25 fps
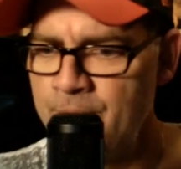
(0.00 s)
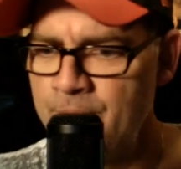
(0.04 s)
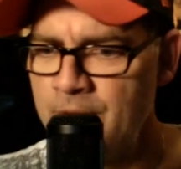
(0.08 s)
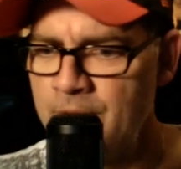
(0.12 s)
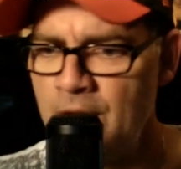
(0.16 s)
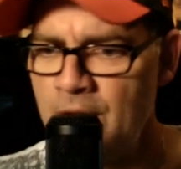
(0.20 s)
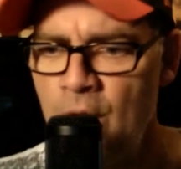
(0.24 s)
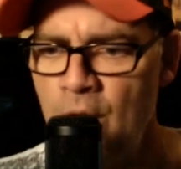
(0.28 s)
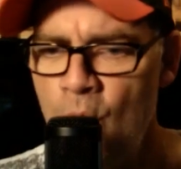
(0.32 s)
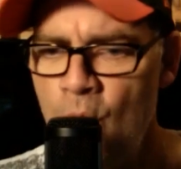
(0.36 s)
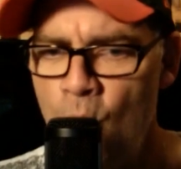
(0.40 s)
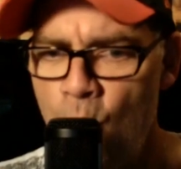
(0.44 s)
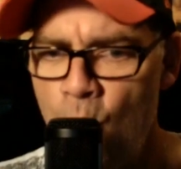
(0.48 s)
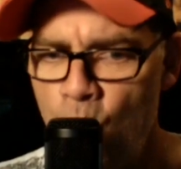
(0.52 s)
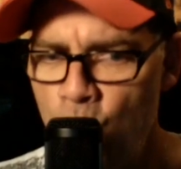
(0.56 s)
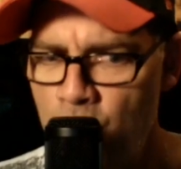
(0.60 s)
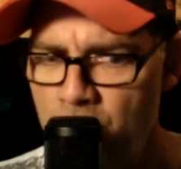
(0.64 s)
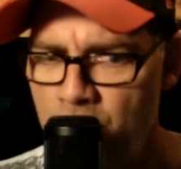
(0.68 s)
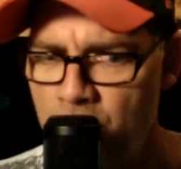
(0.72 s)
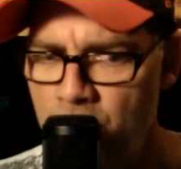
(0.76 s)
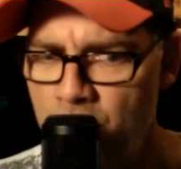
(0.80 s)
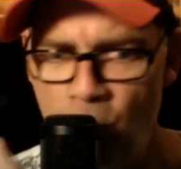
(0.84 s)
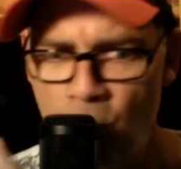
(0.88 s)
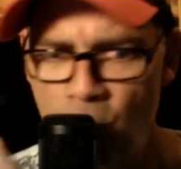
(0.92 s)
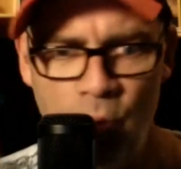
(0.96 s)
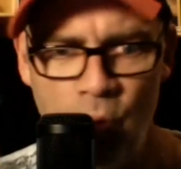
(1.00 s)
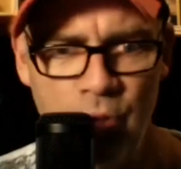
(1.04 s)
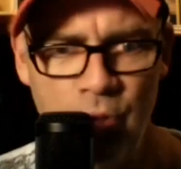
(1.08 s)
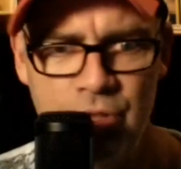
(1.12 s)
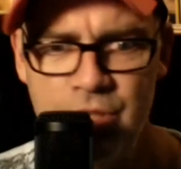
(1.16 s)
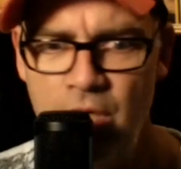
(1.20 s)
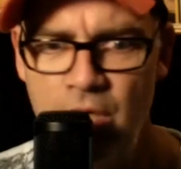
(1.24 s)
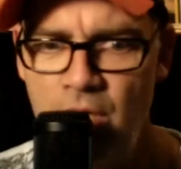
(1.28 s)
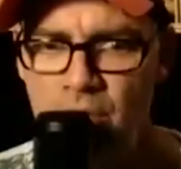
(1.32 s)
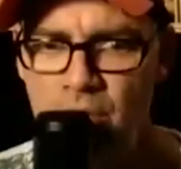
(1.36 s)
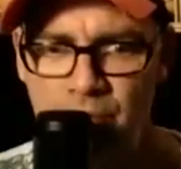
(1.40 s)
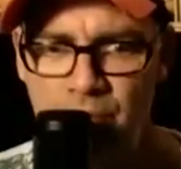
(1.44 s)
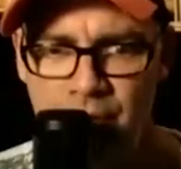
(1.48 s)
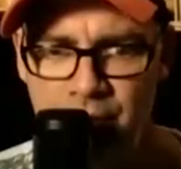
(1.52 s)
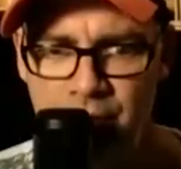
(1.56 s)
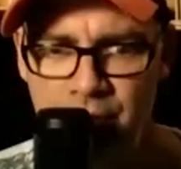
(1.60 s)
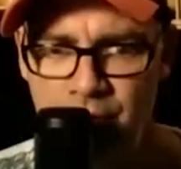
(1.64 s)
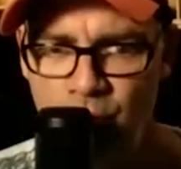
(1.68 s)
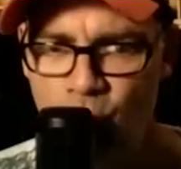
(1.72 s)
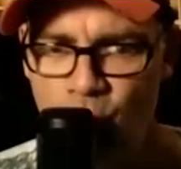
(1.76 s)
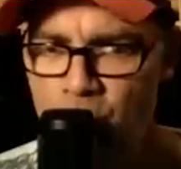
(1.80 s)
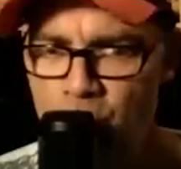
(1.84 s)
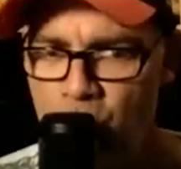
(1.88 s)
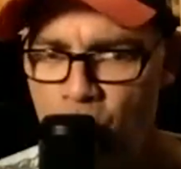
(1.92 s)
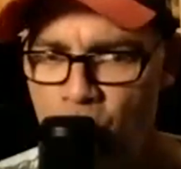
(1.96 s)
we're more tolerant, we're
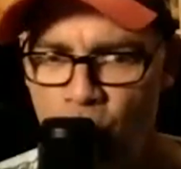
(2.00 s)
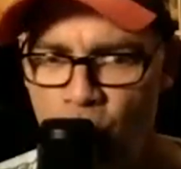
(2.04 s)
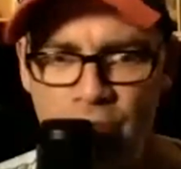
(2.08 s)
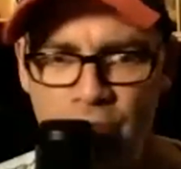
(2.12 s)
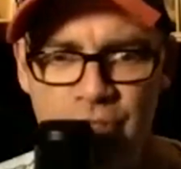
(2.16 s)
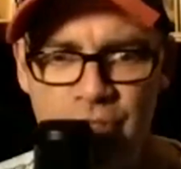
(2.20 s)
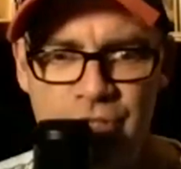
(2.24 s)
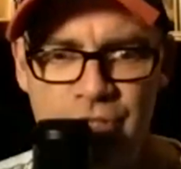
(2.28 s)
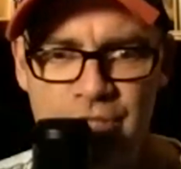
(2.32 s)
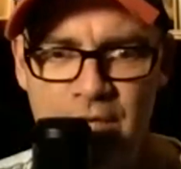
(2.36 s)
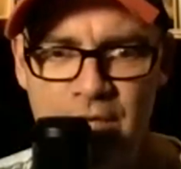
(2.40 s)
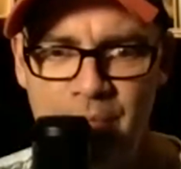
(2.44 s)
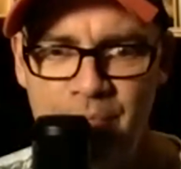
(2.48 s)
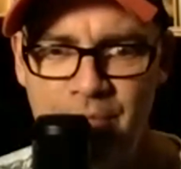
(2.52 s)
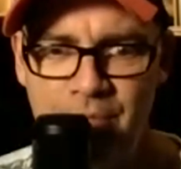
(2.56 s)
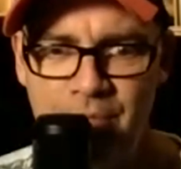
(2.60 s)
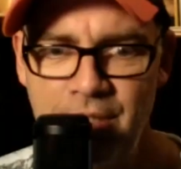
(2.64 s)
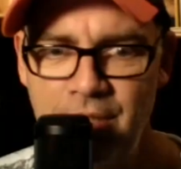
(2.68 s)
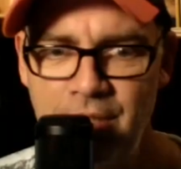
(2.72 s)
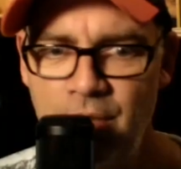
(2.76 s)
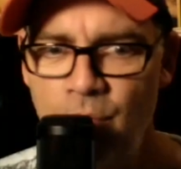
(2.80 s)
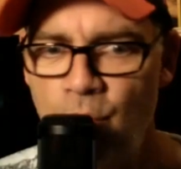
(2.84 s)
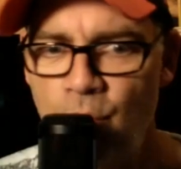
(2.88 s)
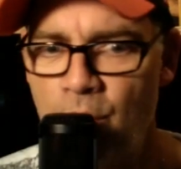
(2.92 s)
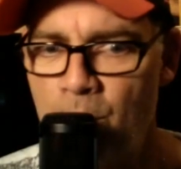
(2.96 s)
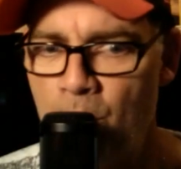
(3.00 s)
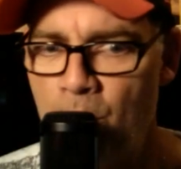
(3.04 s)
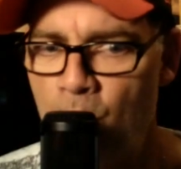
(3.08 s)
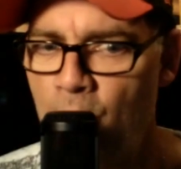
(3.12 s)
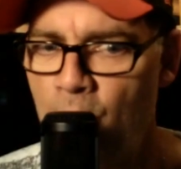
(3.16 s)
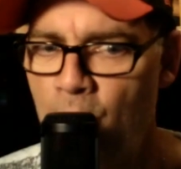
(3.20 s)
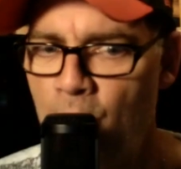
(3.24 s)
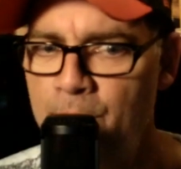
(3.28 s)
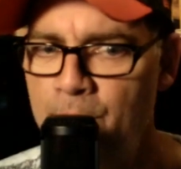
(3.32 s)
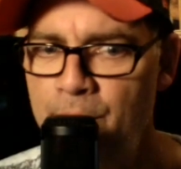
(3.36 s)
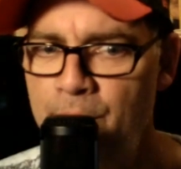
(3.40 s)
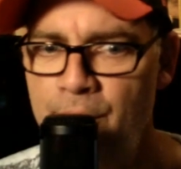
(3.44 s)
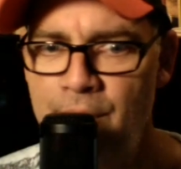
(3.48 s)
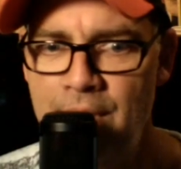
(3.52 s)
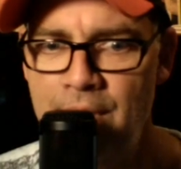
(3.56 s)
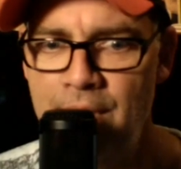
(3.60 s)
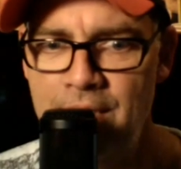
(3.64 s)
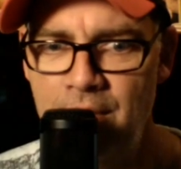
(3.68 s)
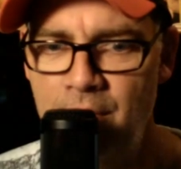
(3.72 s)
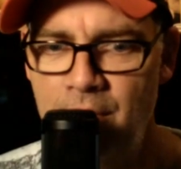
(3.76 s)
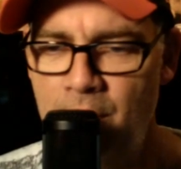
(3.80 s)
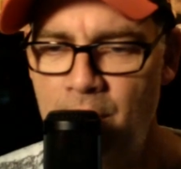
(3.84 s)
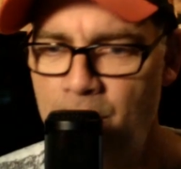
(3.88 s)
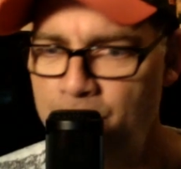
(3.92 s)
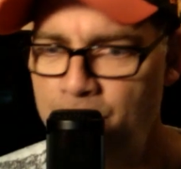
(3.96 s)
more accepting, we're more pre- uh,
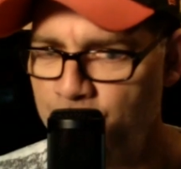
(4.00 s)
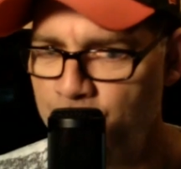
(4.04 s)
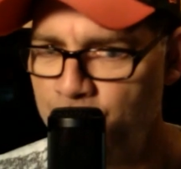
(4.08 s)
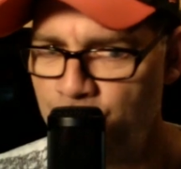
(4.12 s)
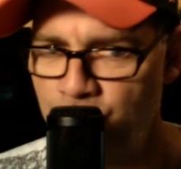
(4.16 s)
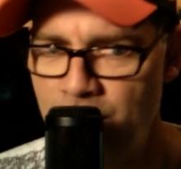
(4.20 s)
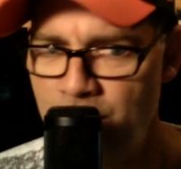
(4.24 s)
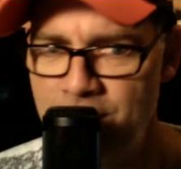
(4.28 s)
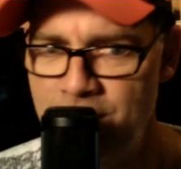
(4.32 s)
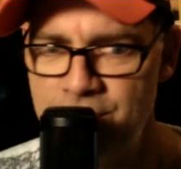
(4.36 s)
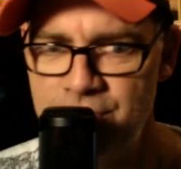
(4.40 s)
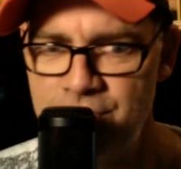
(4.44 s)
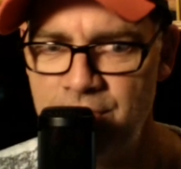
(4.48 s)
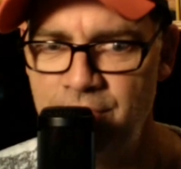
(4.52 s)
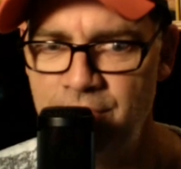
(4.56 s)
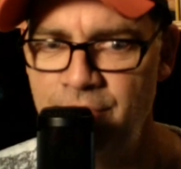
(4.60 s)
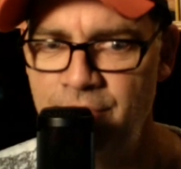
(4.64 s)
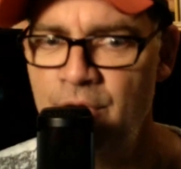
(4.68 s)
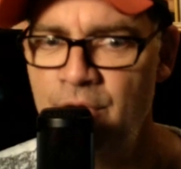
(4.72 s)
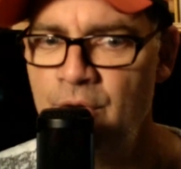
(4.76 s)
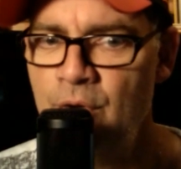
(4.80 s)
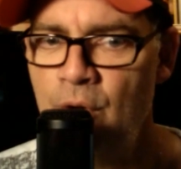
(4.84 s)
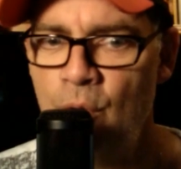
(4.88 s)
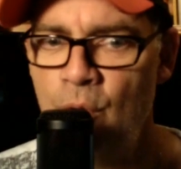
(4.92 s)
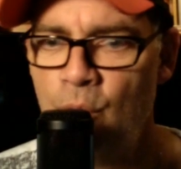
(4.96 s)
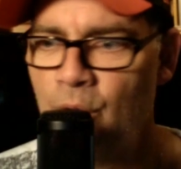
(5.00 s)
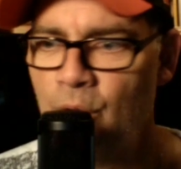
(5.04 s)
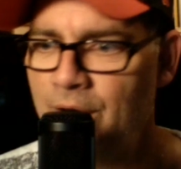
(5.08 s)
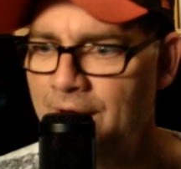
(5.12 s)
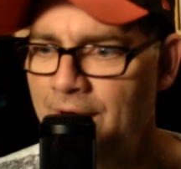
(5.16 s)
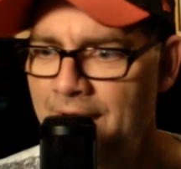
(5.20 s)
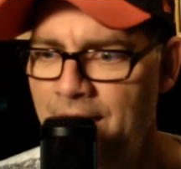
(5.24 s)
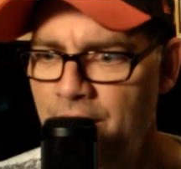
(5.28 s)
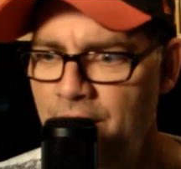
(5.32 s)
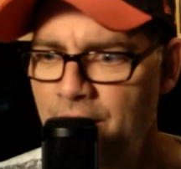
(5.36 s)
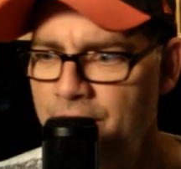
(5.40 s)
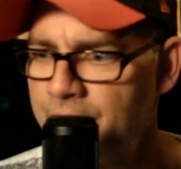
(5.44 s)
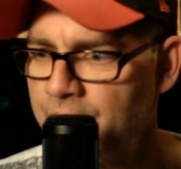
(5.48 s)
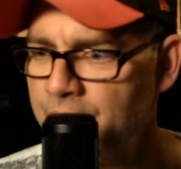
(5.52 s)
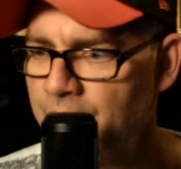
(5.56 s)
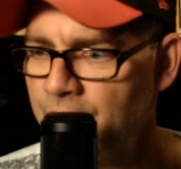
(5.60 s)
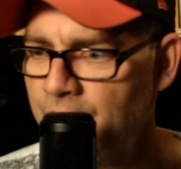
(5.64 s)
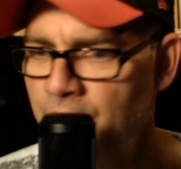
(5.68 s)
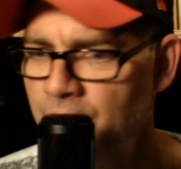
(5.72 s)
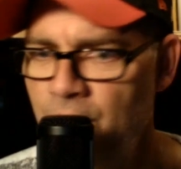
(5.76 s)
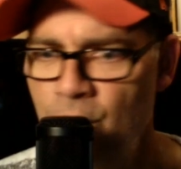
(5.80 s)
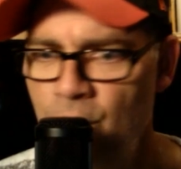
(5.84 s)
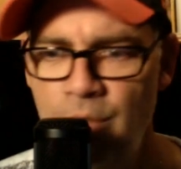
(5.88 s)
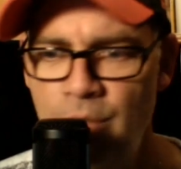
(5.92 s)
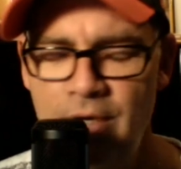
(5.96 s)
progressive, we're healthier,
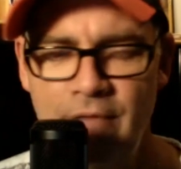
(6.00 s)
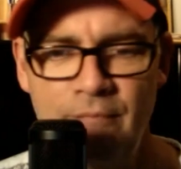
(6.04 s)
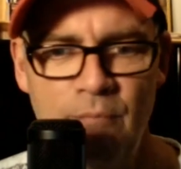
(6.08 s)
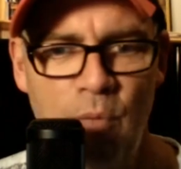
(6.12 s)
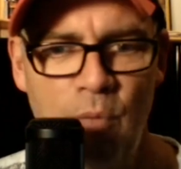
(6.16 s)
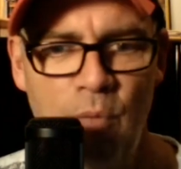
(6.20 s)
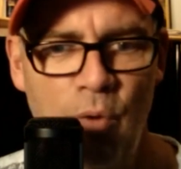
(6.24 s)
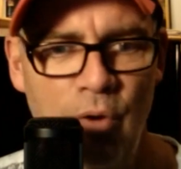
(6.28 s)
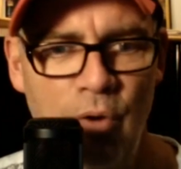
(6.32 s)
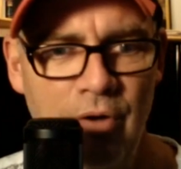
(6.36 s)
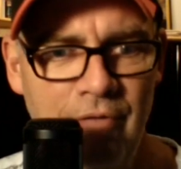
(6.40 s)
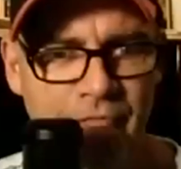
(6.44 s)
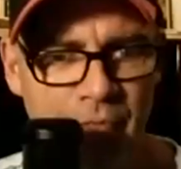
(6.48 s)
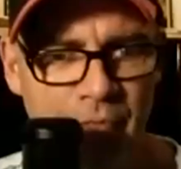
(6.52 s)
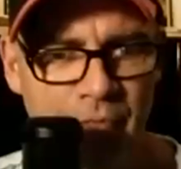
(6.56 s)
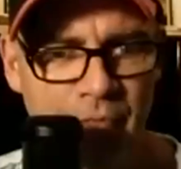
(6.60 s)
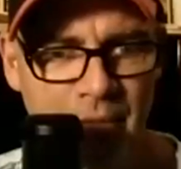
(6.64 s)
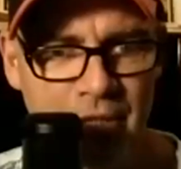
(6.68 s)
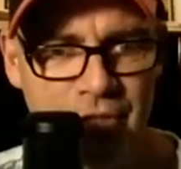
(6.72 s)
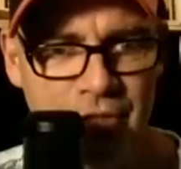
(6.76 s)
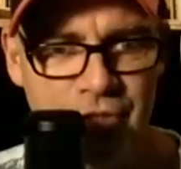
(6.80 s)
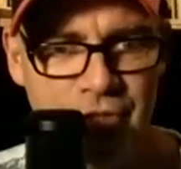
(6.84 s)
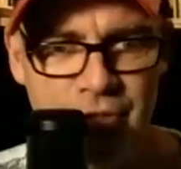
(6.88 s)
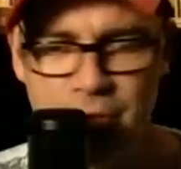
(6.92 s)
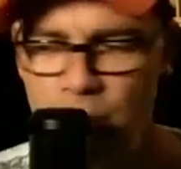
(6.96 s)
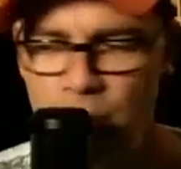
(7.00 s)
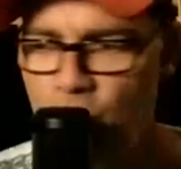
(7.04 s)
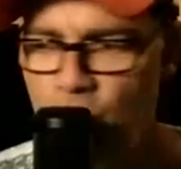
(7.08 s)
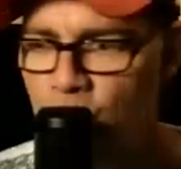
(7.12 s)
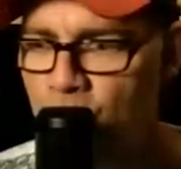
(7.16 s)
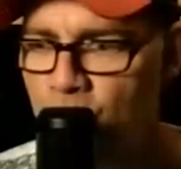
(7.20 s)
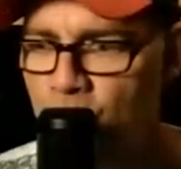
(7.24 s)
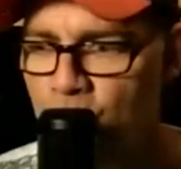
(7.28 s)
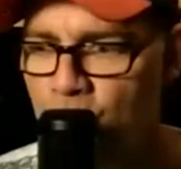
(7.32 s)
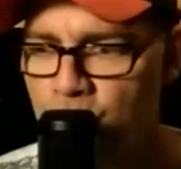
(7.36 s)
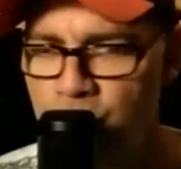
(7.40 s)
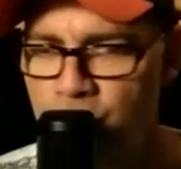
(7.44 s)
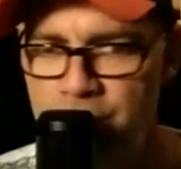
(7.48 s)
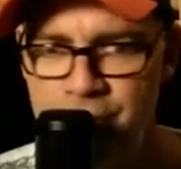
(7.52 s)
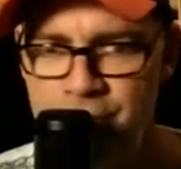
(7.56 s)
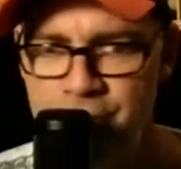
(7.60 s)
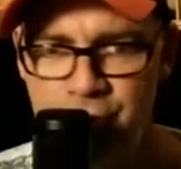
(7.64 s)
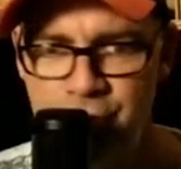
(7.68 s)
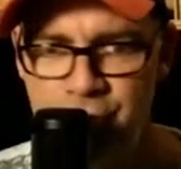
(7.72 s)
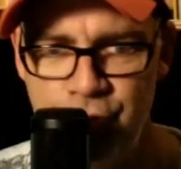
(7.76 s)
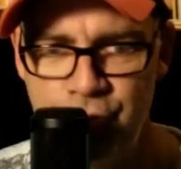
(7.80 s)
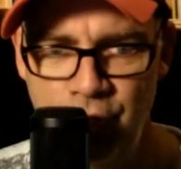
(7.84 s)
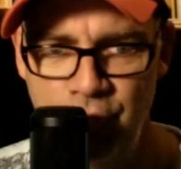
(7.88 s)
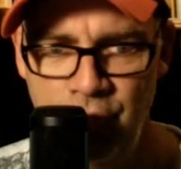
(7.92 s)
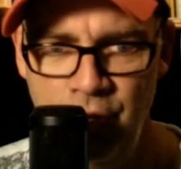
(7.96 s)
we have more information, we're
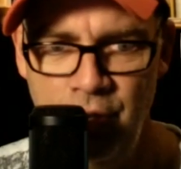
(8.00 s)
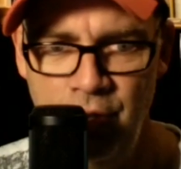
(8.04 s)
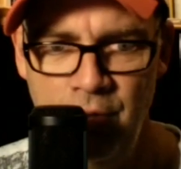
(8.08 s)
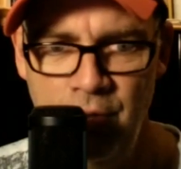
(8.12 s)
richer.